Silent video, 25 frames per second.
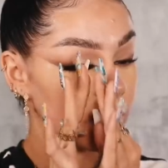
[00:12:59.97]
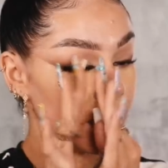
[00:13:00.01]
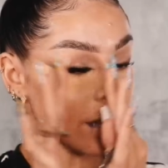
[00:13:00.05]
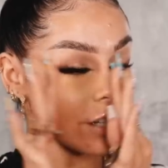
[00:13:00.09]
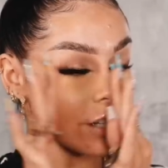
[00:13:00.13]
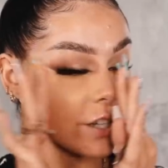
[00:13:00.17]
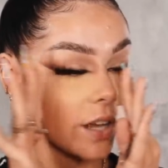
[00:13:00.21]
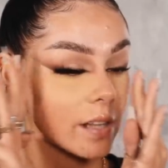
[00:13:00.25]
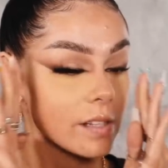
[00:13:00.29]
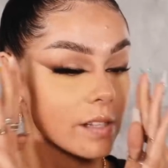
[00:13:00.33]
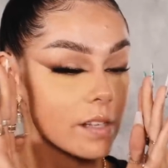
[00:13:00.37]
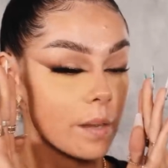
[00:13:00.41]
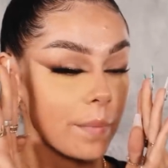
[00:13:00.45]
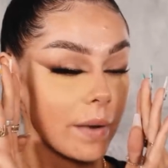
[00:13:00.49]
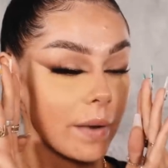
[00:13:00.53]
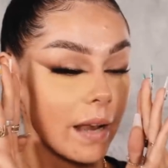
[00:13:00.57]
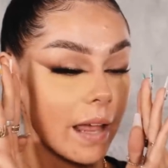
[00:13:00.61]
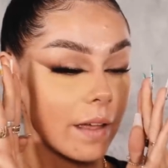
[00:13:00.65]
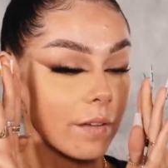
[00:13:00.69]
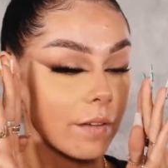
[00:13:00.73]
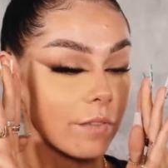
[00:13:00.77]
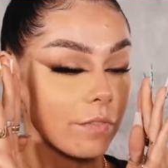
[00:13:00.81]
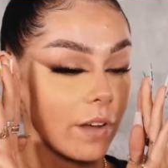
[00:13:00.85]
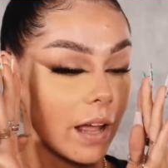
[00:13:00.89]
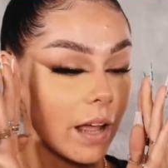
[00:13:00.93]
lash ends up
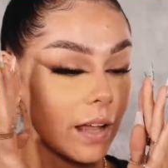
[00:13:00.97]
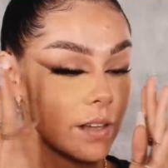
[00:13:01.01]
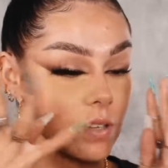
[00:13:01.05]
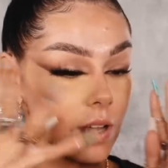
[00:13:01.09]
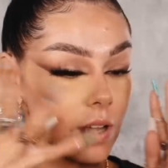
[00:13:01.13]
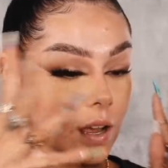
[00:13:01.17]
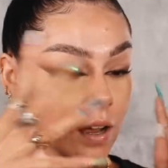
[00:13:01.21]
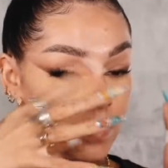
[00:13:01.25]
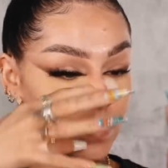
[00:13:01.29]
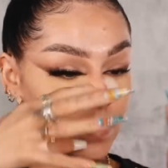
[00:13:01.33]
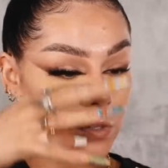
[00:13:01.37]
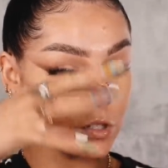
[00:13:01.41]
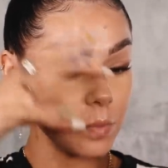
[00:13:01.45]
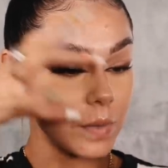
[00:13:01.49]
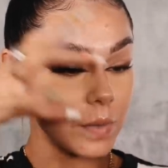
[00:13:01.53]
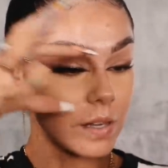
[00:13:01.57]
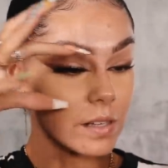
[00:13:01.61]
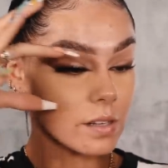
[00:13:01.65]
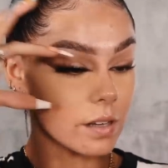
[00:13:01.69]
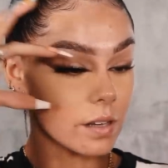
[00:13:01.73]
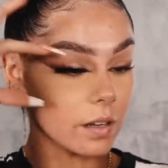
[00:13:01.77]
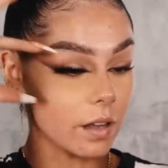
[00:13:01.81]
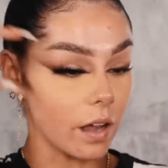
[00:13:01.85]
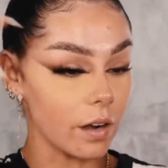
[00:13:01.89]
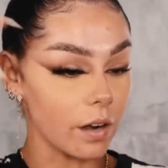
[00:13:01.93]
laying flatter, which means
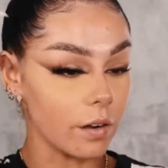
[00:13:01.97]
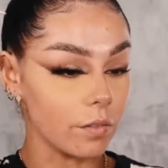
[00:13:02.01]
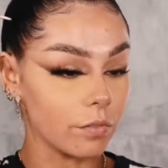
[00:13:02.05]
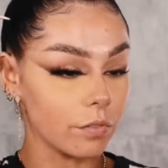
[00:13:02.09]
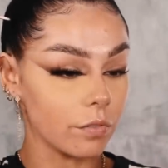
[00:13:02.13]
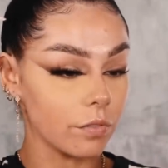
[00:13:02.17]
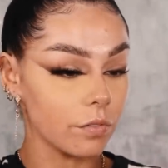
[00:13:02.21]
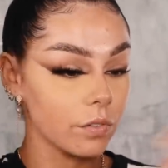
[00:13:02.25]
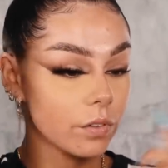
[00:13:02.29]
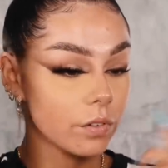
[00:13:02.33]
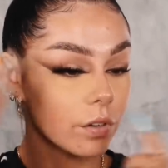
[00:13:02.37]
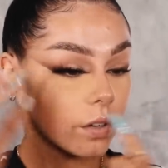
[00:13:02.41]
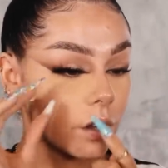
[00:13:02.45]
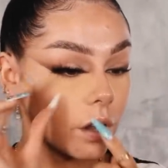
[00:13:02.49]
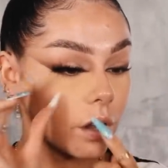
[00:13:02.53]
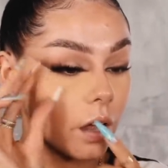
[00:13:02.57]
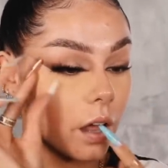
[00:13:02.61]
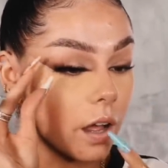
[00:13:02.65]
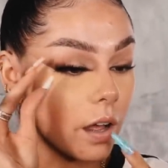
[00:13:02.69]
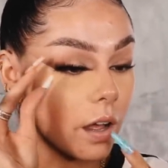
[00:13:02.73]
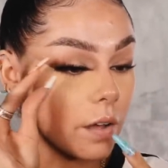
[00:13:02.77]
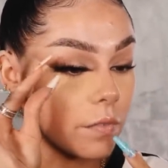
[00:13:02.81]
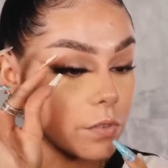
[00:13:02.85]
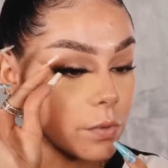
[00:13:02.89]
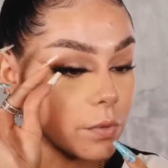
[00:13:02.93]
it kind of
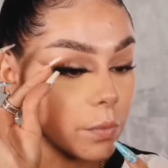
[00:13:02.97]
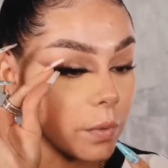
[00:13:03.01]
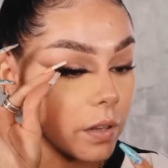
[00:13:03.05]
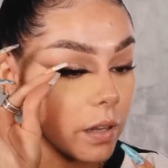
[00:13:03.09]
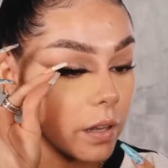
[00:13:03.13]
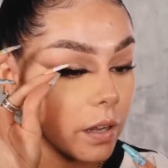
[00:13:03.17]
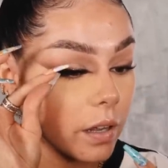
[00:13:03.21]
curves with